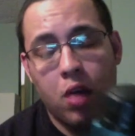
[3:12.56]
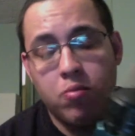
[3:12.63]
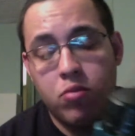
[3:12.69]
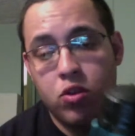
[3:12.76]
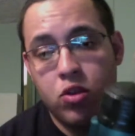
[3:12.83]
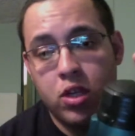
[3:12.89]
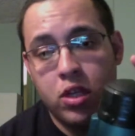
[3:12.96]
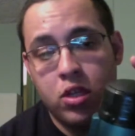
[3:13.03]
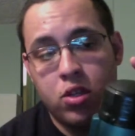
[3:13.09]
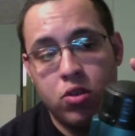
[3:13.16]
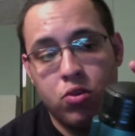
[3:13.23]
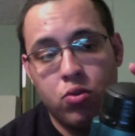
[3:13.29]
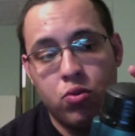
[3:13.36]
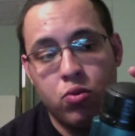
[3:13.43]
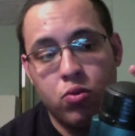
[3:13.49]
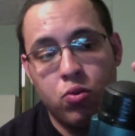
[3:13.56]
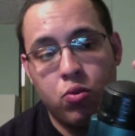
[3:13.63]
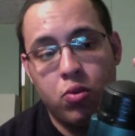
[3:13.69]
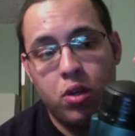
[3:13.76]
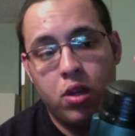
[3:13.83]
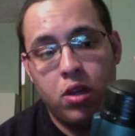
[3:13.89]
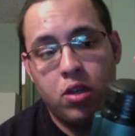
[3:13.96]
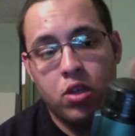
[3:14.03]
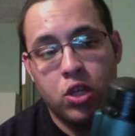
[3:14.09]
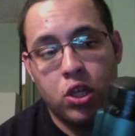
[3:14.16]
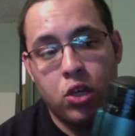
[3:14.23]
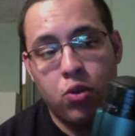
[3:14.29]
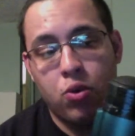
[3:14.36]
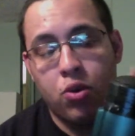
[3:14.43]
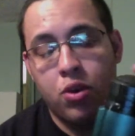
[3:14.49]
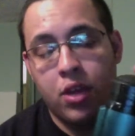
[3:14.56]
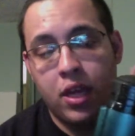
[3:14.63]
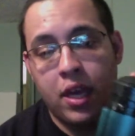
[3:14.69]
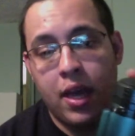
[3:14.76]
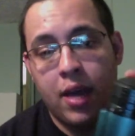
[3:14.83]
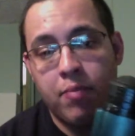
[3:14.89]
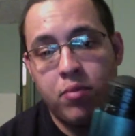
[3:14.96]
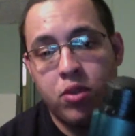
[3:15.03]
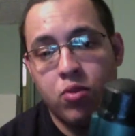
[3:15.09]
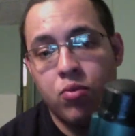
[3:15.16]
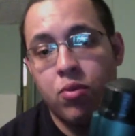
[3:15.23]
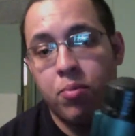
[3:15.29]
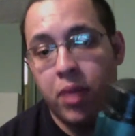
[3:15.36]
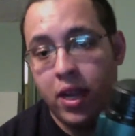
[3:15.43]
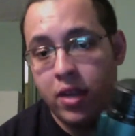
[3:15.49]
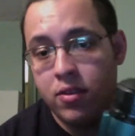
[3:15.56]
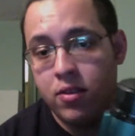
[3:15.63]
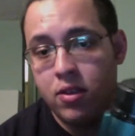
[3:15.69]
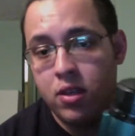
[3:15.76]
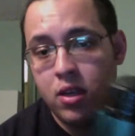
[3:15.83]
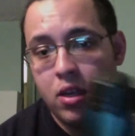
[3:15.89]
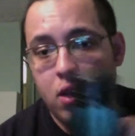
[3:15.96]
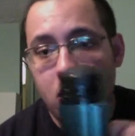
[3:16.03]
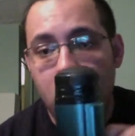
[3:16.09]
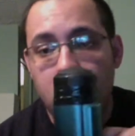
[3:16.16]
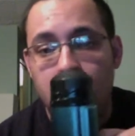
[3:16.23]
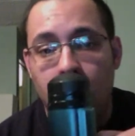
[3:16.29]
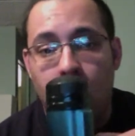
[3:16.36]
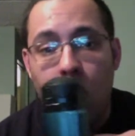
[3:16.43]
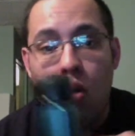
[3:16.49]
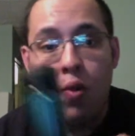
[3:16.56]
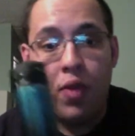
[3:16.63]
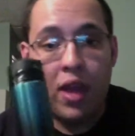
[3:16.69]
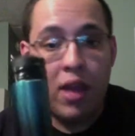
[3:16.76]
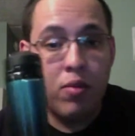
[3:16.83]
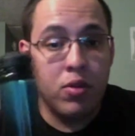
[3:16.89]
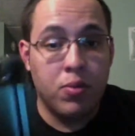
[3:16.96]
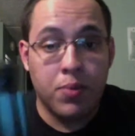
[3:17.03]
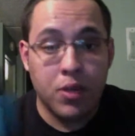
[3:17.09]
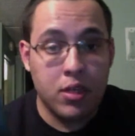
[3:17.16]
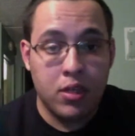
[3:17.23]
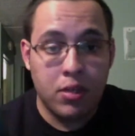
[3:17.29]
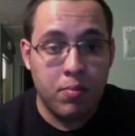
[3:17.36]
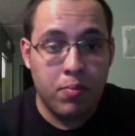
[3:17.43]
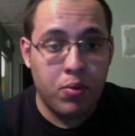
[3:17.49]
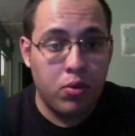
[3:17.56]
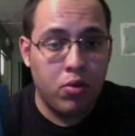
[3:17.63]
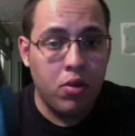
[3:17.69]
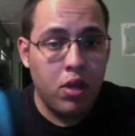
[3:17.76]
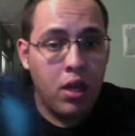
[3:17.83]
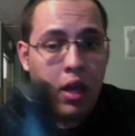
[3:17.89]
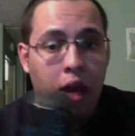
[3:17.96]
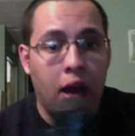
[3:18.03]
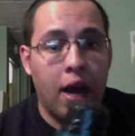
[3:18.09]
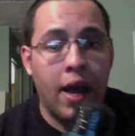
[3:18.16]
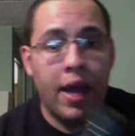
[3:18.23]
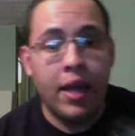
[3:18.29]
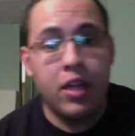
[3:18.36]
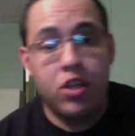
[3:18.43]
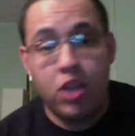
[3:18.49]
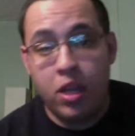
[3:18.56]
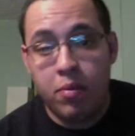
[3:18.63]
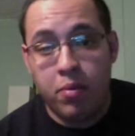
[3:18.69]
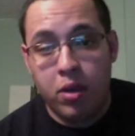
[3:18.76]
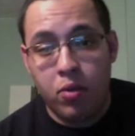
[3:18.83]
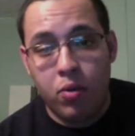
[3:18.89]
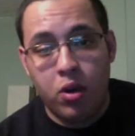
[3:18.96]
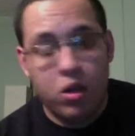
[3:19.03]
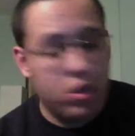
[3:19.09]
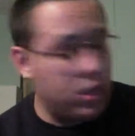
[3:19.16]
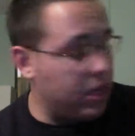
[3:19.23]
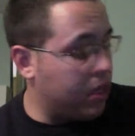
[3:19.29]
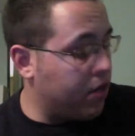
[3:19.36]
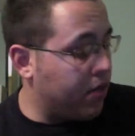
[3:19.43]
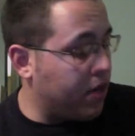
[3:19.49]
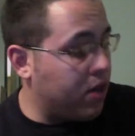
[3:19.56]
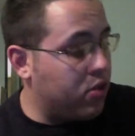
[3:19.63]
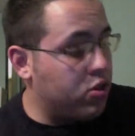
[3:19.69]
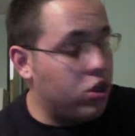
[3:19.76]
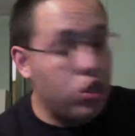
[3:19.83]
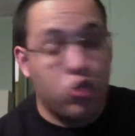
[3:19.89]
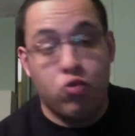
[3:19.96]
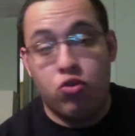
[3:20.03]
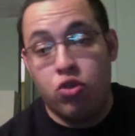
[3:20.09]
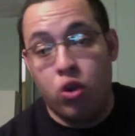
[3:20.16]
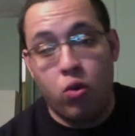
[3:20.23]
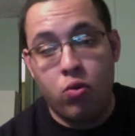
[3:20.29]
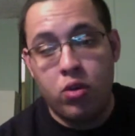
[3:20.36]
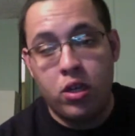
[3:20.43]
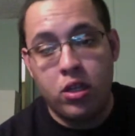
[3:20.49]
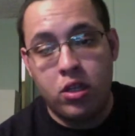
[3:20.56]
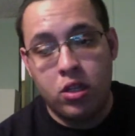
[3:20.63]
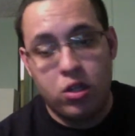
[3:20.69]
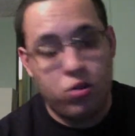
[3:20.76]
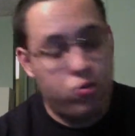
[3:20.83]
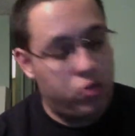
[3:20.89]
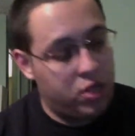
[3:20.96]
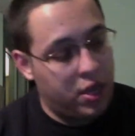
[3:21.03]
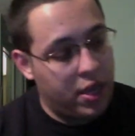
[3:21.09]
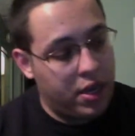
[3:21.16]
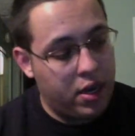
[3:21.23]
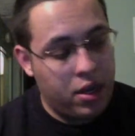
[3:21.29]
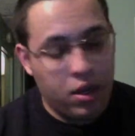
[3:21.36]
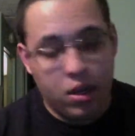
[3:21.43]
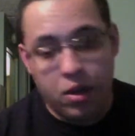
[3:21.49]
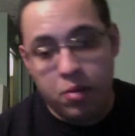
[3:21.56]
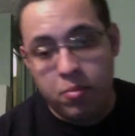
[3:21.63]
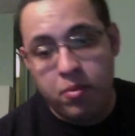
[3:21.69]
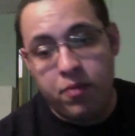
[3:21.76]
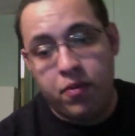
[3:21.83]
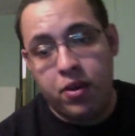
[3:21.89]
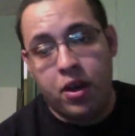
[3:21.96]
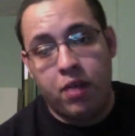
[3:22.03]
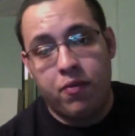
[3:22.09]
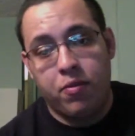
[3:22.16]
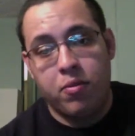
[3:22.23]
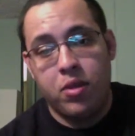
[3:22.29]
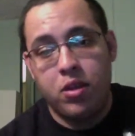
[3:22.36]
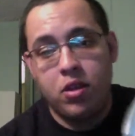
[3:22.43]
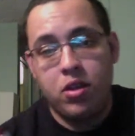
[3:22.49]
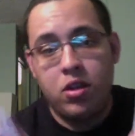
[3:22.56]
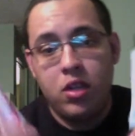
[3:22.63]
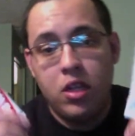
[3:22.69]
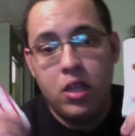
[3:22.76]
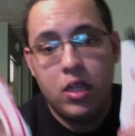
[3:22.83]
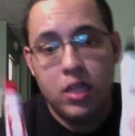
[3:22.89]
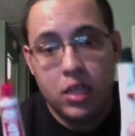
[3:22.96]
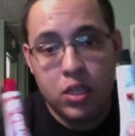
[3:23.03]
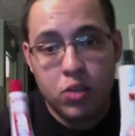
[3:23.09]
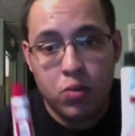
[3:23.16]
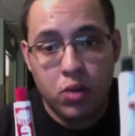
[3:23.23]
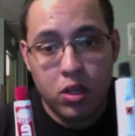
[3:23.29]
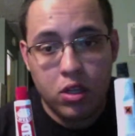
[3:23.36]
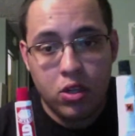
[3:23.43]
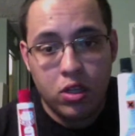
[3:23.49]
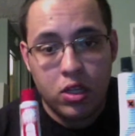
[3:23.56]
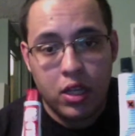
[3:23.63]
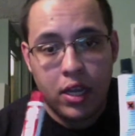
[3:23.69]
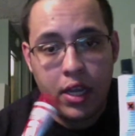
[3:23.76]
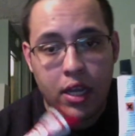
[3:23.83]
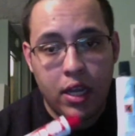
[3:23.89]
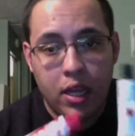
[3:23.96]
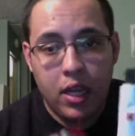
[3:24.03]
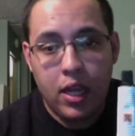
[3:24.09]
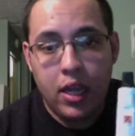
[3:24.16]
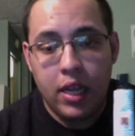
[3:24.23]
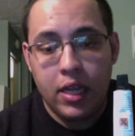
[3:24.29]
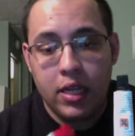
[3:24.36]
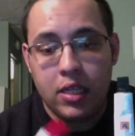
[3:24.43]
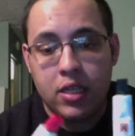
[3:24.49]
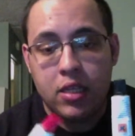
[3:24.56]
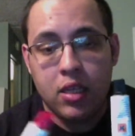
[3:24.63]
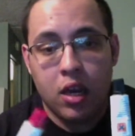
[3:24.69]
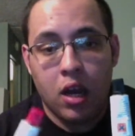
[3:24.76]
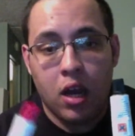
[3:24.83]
you need to secure the cap to the base. So that was pretty simple. I had JB Weld laying around. You don't need to use that. If you're not familiar, this is what it looks like. It's